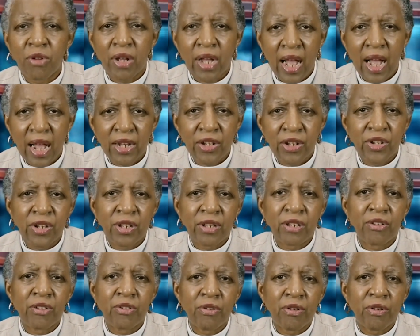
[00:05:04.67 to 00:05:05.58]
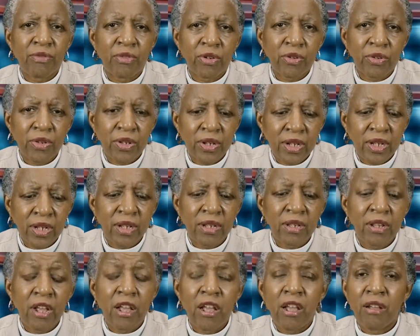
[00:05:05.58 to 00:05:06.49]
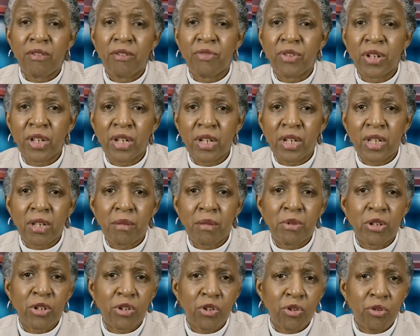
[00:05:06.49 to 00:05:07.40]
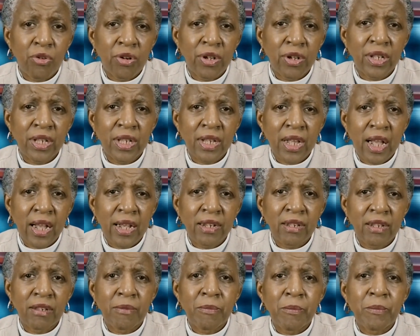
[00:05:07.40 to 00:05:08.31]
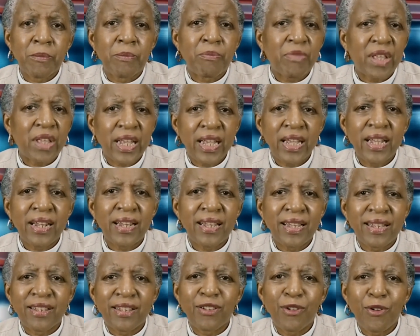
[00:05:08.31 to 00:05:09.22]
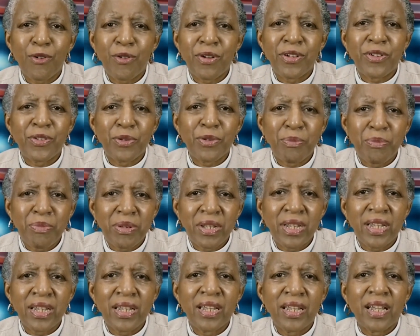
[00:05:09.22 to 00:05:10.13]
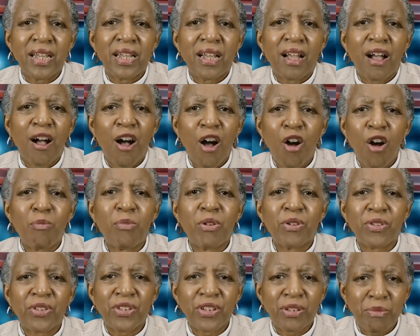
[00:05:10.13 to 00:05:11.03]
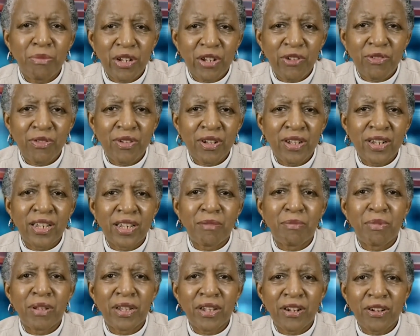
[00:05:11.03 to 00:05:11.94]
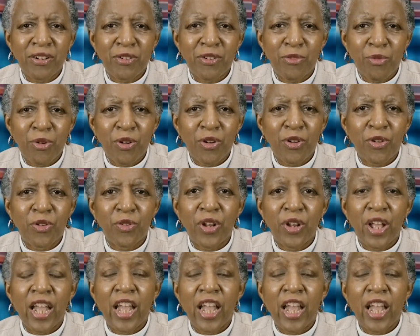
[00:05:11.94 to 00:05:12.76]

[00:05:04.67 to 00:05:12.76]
colleges and universities, visit some historic sites. It is going to be almost as much fun as being on the road.